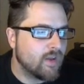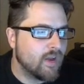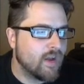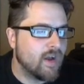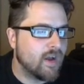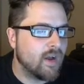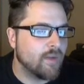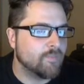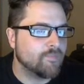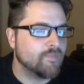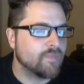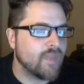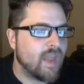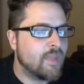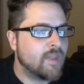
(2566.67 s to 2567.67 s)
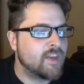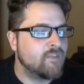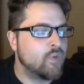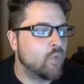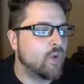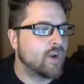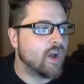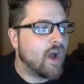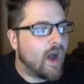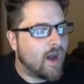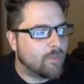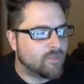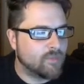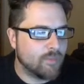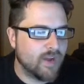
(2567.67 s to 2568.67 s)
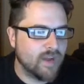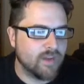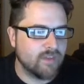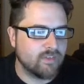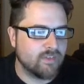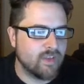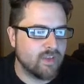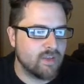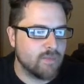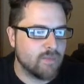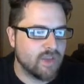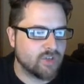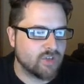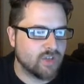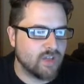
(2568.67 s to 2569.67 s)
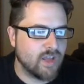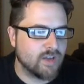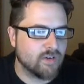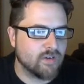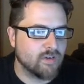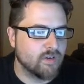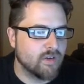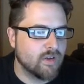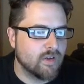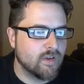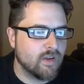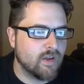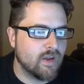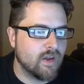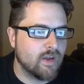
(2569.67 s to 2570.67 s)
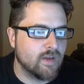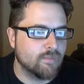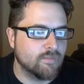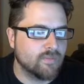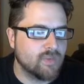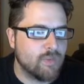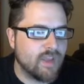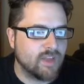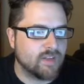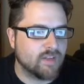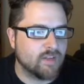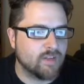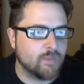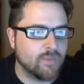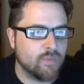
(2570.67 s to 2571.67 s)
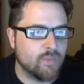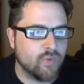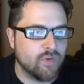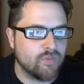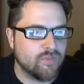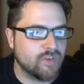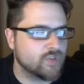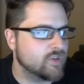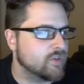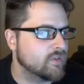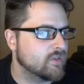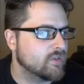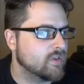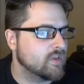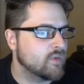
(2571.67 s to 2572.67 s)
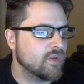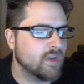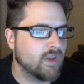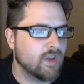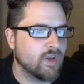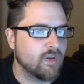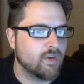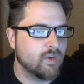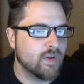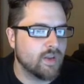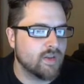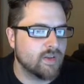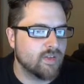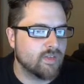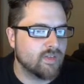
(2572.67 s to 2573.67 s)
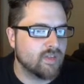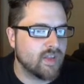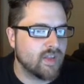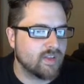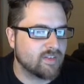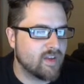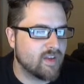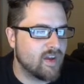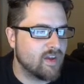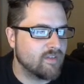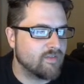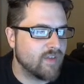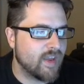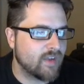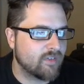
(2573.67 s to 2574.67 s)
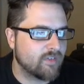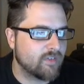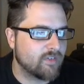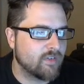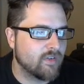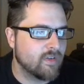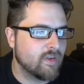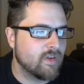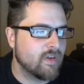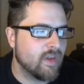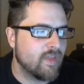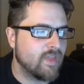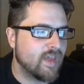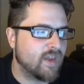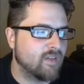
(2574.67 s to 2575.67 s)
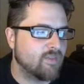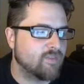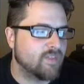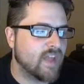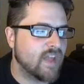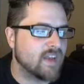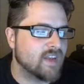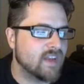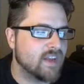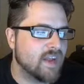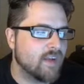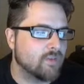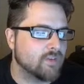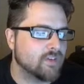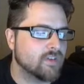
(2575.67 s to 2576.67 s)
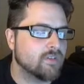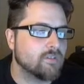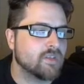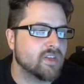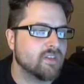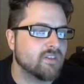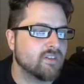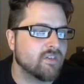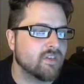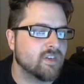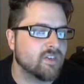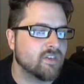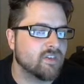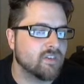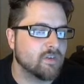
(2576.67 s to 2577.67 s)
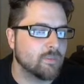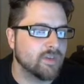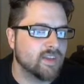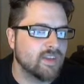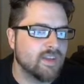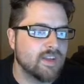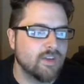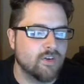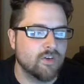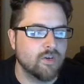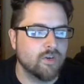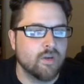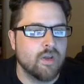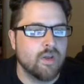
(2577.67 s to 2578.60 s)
And then if you want to optimize a mesh collider to make it a little bit more efficient, you can go and select convex, and that'll flatten it out a little bit so that it's a little bit neater.